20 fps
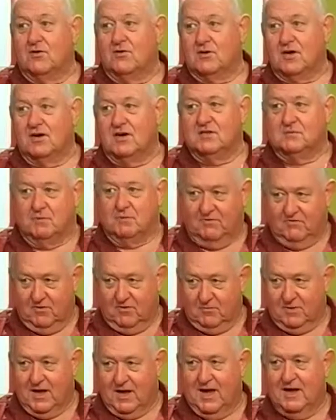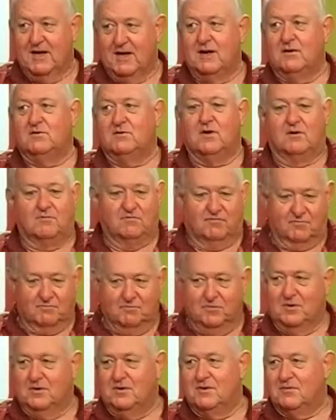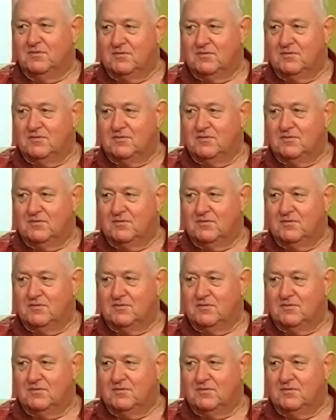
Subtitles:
Gold Coast, but from KL, not from Perth.